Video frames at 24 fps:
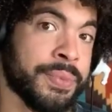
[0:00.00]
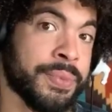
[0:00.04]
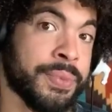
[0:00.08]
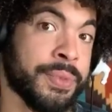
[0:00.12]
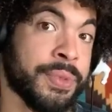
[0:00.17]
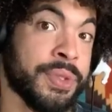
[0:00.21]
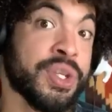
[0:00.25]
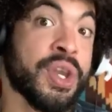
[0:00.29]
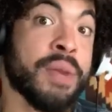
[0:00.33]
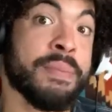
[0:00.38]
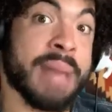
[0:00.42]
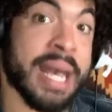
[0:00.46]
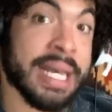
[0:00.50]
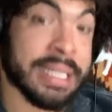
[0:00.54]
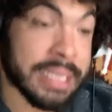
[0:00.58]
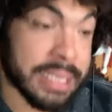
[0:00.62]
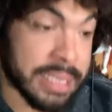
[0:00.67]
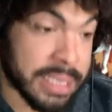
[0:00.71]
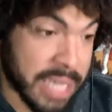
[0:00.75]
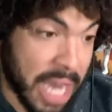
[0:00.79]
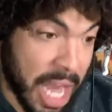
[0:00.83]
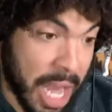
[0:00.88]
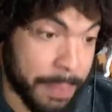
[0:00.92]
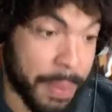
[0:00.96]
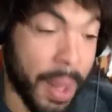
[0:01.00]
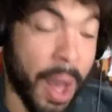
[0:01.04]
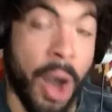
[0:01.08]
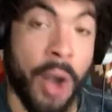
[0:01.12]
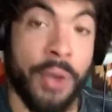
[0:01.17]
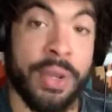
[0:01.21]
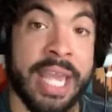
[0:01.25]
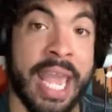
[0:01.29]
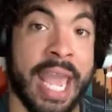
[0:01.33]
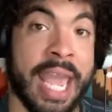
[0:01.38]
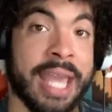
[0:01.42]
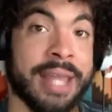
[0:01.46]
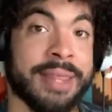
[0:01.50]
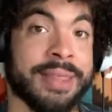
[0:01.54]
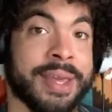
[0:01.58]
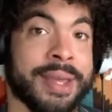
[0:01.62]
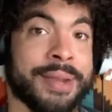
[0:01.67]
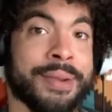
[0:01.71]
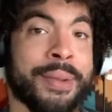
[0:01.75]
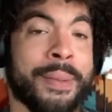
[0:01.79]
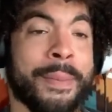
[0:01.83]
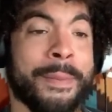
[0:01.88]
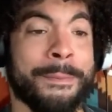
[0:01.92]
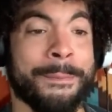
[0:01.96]
You messed up? Okay,
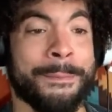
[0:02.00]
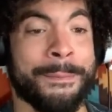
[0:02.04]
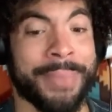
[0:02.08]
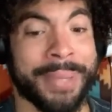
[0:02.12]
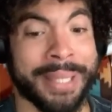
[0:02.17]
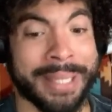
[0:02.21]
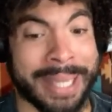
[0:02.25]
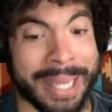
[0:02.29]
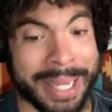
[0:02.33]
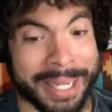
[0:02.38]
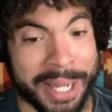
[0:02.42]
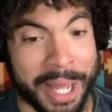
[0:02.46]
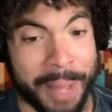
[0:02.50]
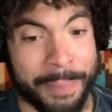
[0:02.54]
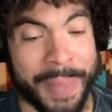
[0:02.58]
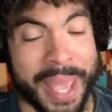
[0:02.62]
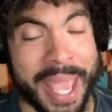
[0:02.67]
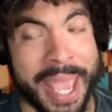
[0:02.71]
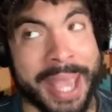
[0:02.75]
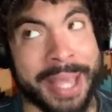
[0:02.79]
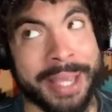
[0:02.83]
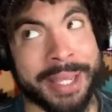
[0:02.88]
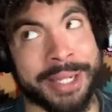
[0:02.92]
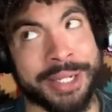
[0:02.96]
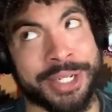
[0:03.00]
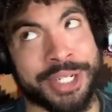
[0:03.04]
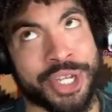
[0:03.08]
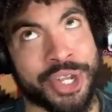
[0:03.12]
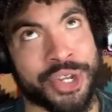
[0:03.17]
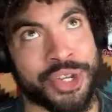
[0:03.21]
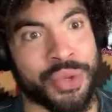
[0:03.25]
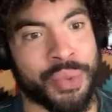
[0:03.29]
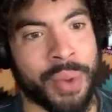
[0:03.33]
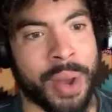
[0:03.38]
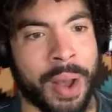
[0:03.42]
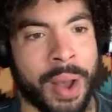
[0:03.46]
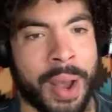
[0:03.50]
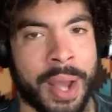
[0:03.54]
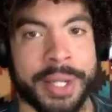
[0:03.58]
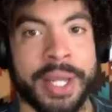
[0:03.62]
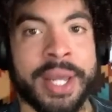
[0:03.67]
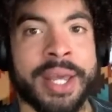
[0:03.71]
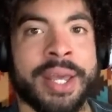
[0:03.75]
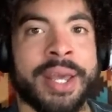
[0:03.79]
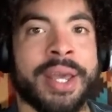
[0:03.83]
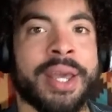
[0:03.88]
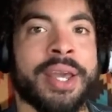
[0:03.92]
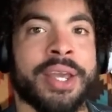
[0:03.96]
then get up and continue on.
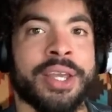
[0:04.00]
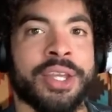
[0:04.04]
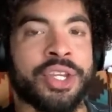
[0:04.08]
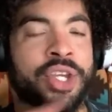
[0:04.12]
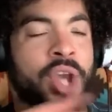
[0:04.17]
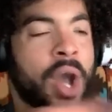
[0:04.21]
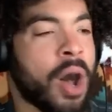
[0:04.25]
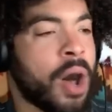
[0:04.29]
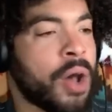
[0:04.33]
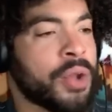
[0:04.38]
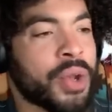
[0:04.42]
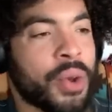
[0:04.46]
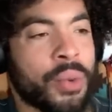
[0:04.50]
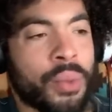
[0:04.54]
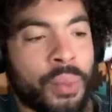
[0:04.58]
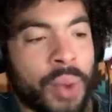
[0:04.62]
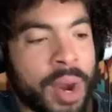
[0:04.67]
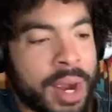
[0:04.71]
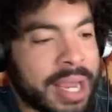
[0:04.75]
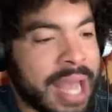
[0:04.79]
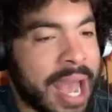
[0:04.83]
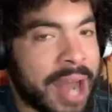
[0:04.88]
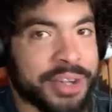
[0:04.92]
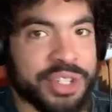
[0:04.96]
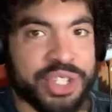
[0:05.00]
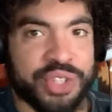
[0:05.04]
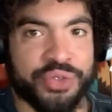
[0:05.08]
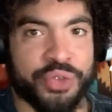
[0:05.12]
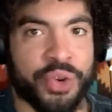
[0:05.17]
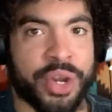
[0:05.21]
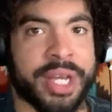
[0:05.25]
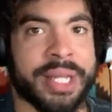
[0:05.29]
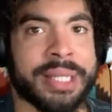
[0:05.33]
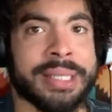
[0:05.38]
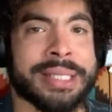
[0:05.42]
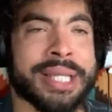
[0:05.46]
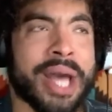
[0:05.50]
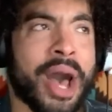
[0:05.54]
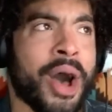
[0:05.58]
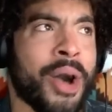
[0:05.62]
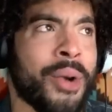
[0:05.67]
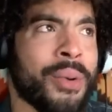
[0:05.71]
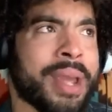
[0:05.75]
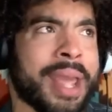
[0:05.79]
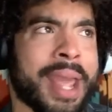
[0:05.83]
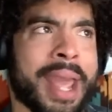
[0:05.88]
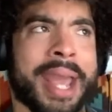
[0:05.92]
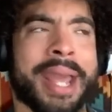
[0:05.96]
Y'all don't work out as friends?
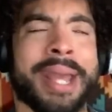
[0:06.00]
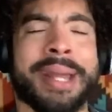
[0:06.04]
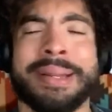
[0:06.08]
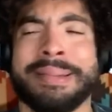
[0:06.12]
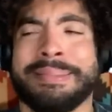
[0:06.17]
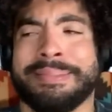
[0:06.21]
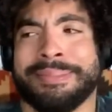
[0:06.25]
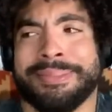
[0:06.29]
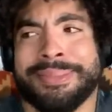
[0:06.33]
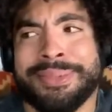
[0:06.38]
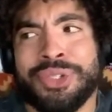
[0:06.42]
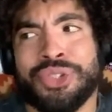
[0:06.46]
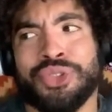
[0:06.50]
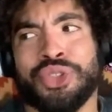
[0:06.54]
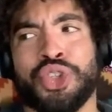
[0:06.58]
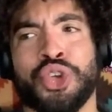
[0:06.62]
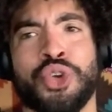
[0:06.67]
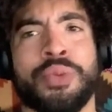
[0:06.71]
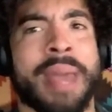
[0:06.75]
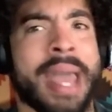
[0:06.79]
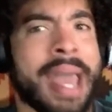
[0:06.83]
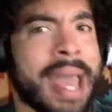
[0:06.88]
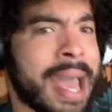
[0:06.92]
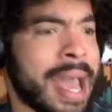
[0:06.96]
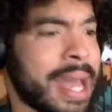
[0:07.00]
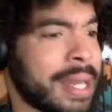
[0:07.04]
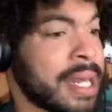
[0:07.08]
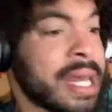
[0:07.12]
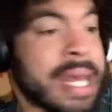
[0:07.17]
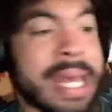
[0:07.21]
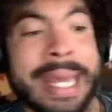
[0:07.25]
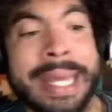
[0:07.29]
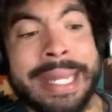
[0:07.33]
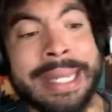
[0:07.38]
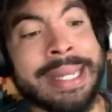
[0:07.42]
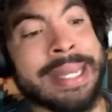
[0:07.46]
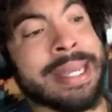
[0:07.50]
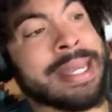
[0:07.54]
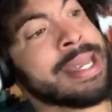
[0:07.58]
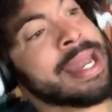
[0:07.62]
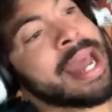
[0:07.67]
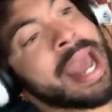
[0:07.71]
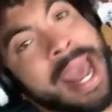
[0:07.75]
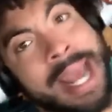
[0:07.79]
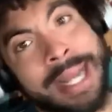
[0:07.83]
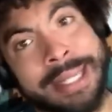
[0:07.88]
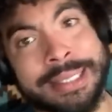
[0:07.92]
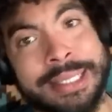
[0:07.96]
Okay, too bad.
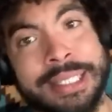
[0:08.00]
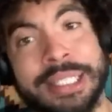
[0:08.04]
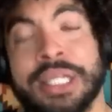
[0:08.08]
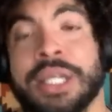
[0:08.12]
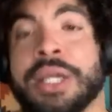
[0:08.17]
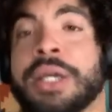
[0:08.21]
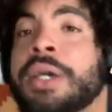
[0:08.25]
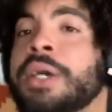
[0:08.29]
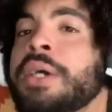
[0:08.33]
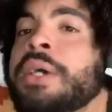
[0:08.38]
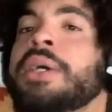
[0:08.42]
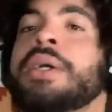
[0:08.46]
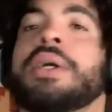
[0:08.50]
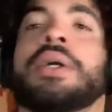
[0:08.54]
Next.